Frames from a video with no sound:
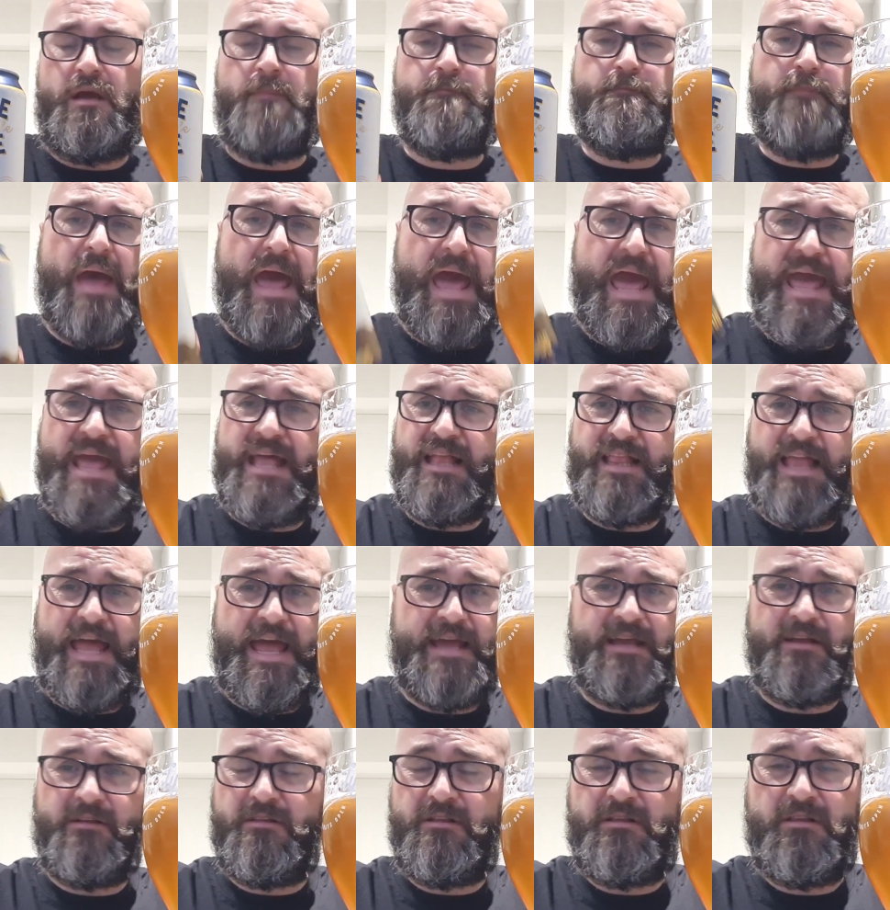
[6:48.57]
pale
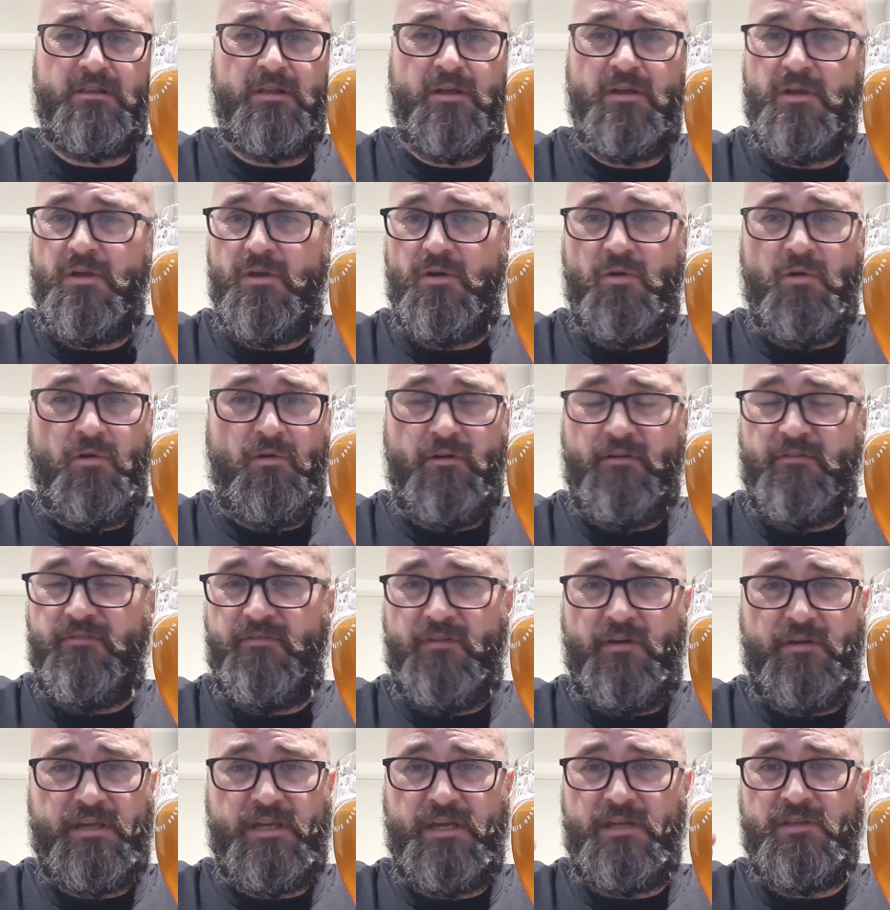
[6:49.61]
ale or a
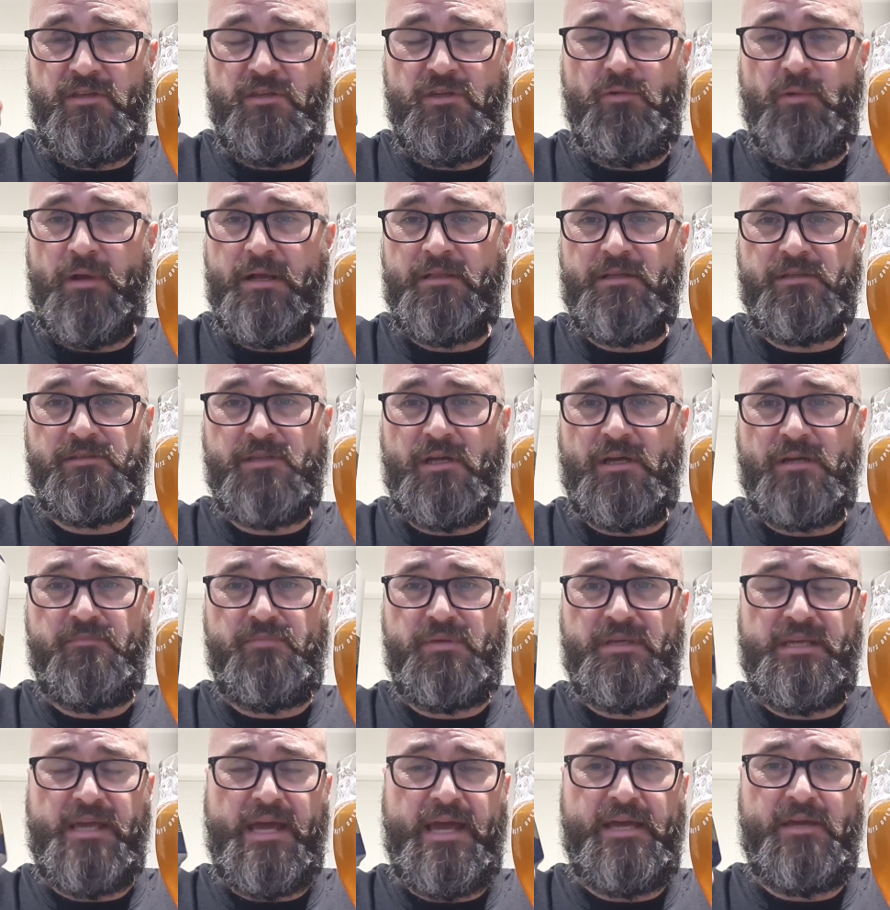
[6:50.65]
fucking New England
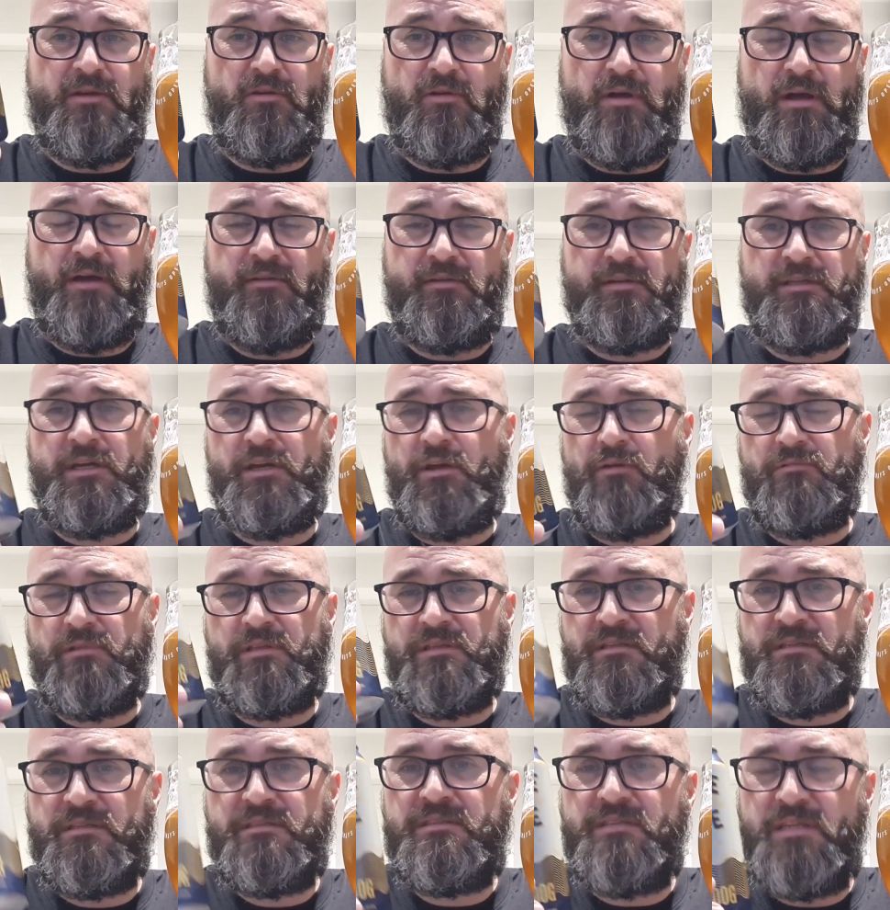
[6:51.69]
IPA or a, you know,
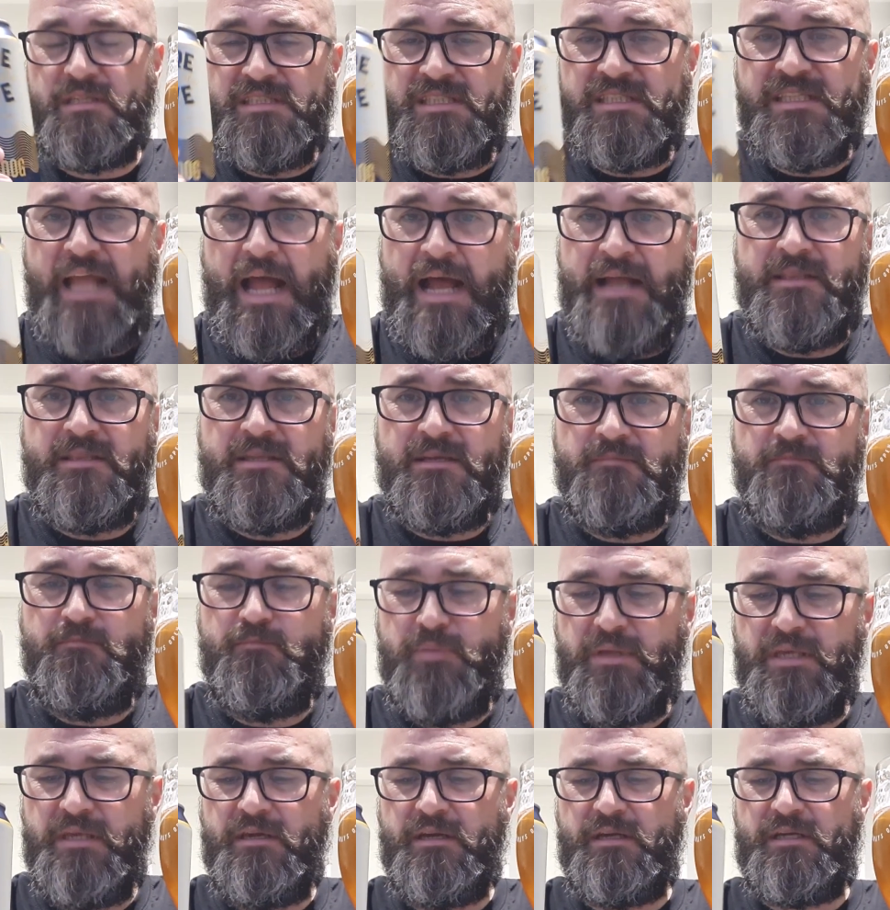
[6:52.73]
the standard
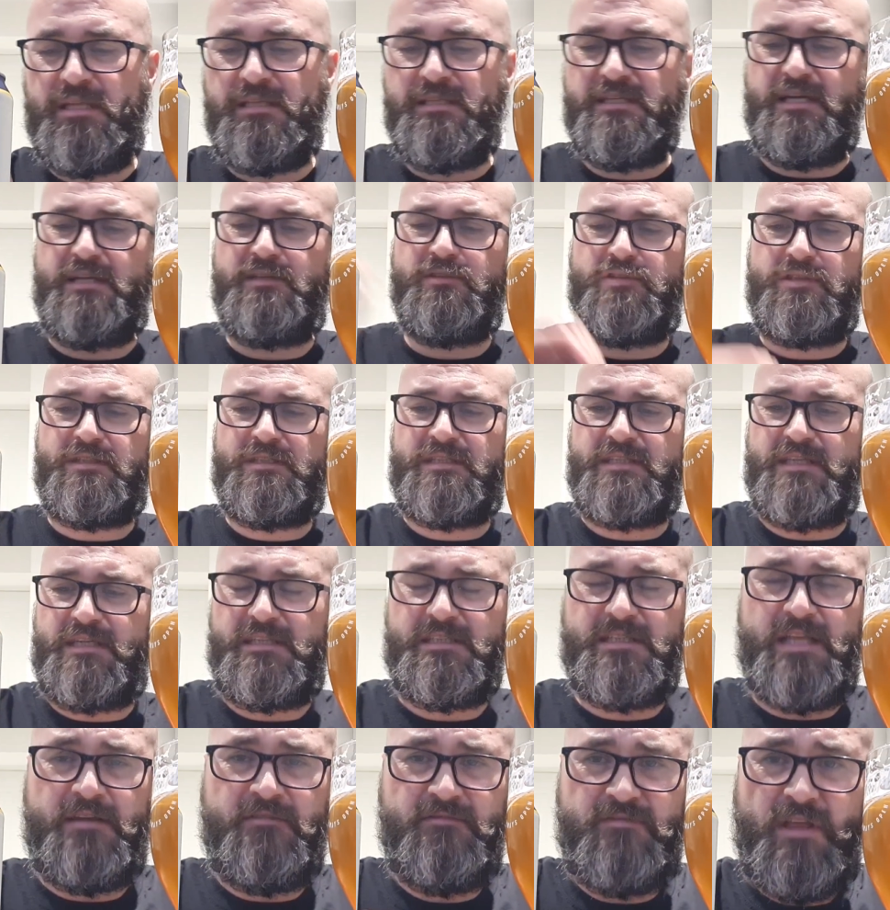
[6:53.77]
beer
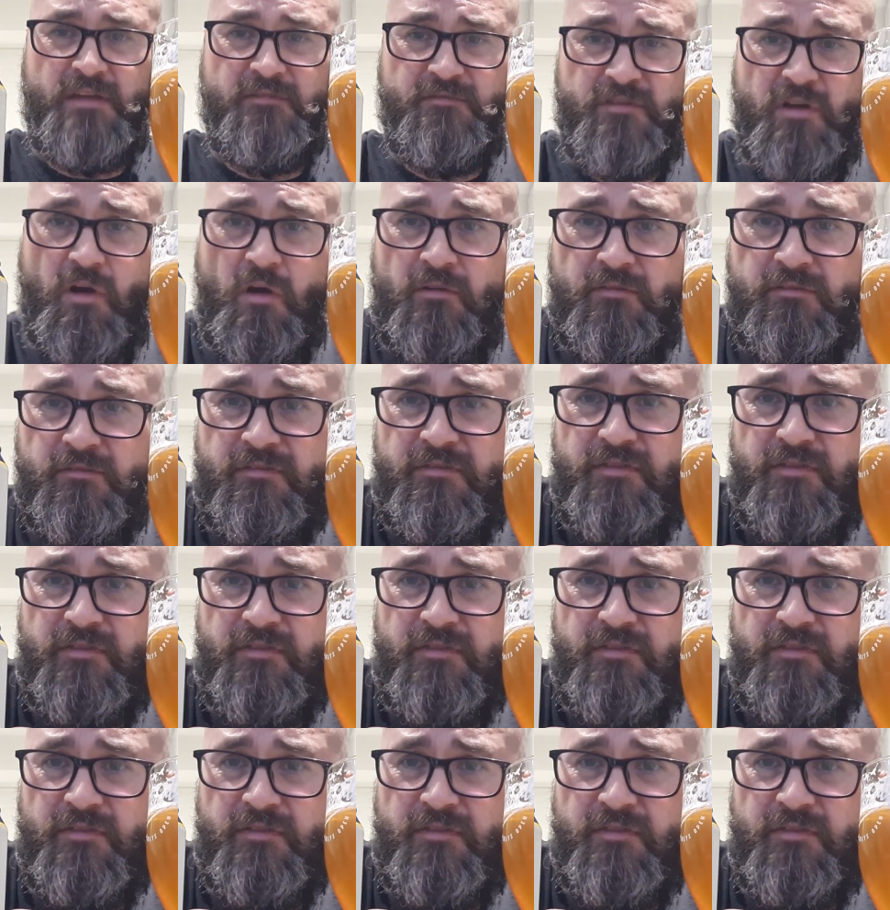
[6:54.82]
contingencies. They've gone